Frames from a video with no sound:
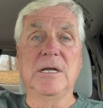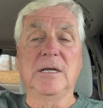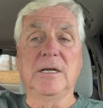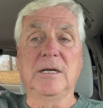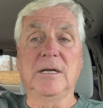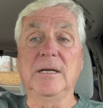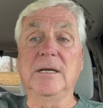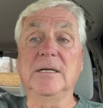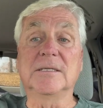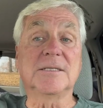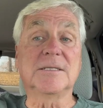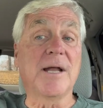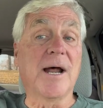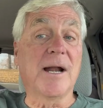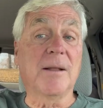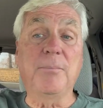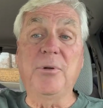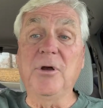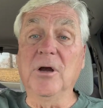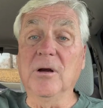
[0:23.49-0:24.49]
It's
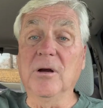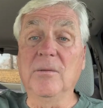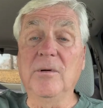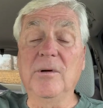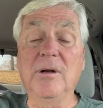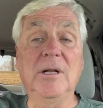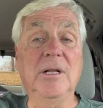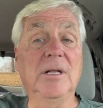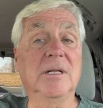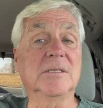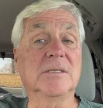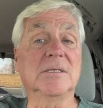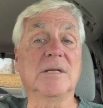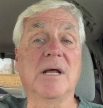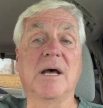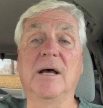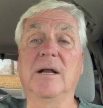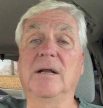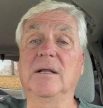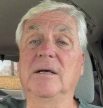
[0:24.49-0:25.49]
not a pyramid. It's
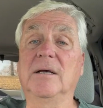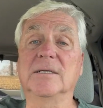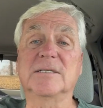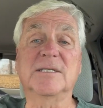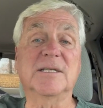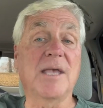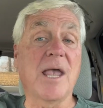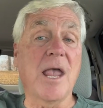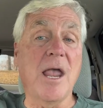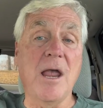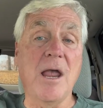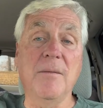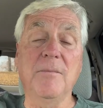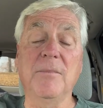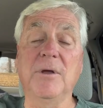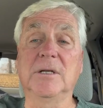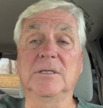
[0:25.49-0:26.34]
not a scam.